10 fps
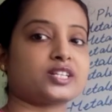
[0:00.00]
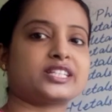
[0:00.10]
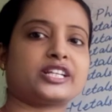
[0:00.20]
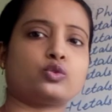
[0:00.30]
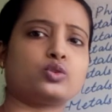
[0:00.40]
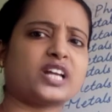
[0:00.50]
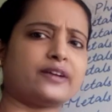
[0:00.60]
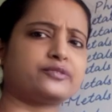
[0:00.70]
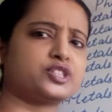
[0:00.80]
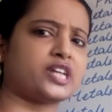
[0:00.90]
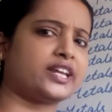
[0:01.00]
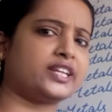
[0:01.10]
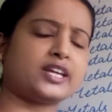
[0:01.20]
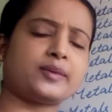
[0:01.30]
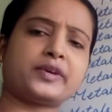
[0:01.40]
they don't have
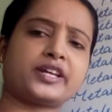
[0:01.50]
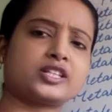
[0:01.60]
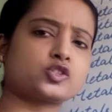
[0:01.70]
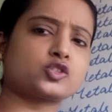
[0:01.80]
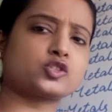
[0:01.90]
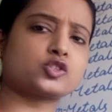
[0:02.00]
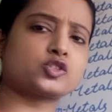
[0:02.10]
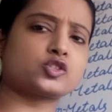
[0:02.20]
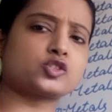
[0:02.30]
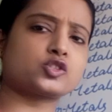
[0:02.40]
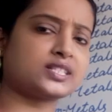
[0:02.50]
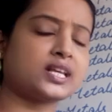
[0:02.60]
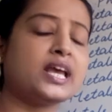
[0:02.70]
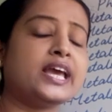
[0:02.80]
shiny appearance on their surface.